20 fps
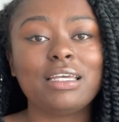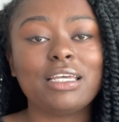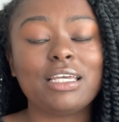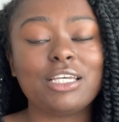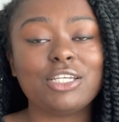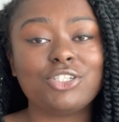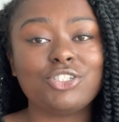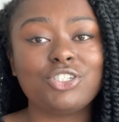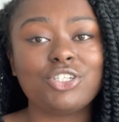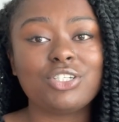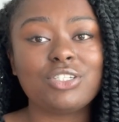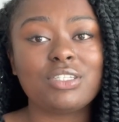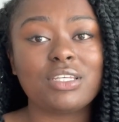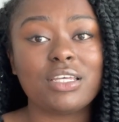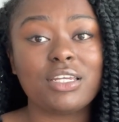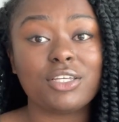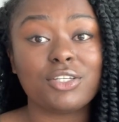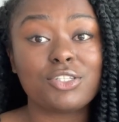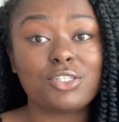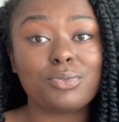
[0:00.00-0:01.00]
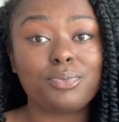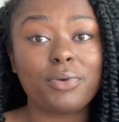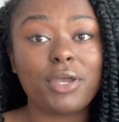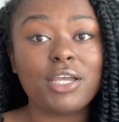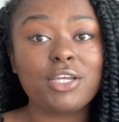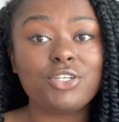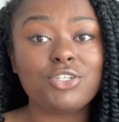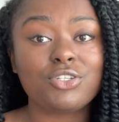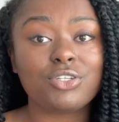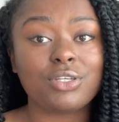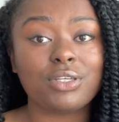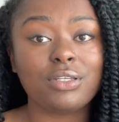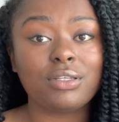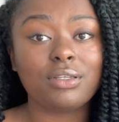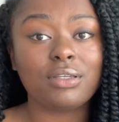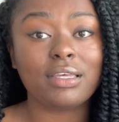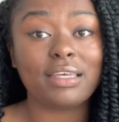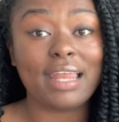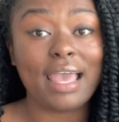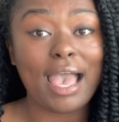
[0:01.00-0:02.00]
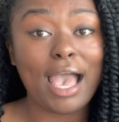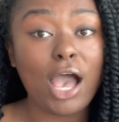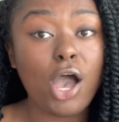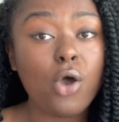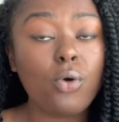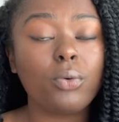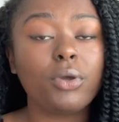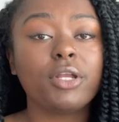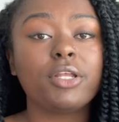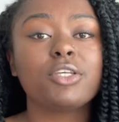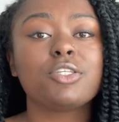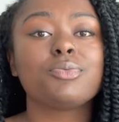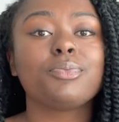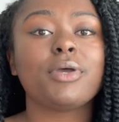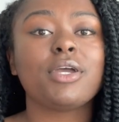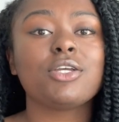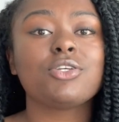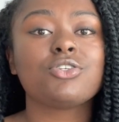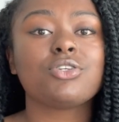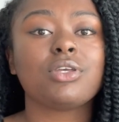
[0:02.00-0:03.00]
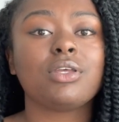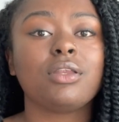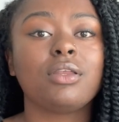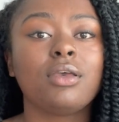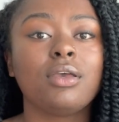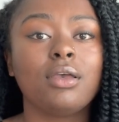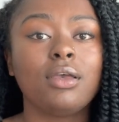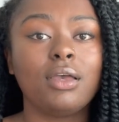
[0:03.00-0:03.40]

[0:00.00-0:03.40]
is just an expression, an outward expression